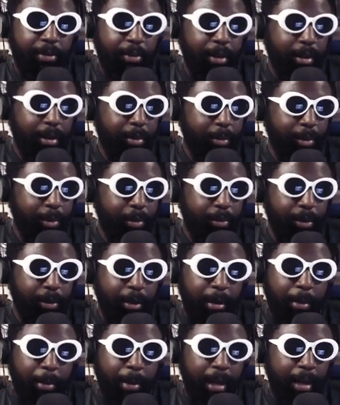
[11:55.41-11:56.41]
where before
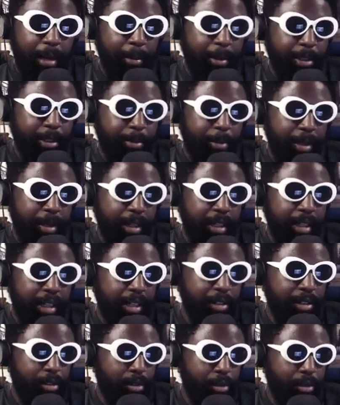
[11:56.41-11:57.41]
the pandemic spread
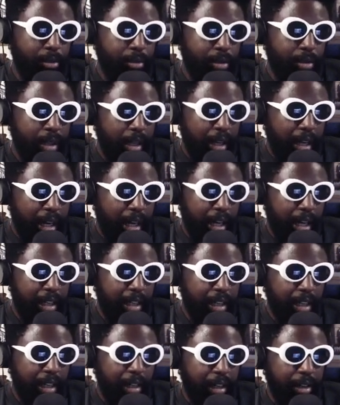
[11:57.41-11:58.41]
didn't do any
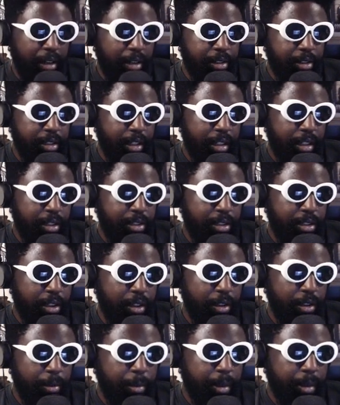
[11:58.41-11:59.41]
kind of dancing in a
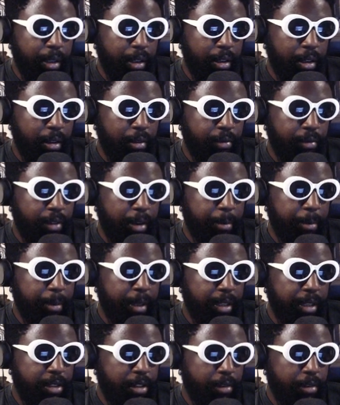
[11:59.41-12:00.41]
circle but you know fair
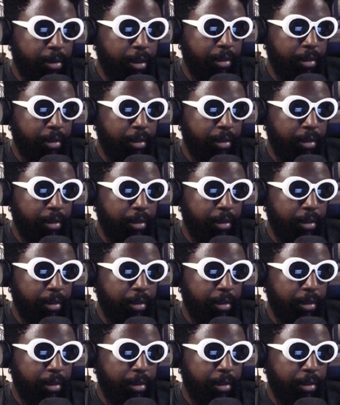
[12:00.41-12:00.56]
play to everyone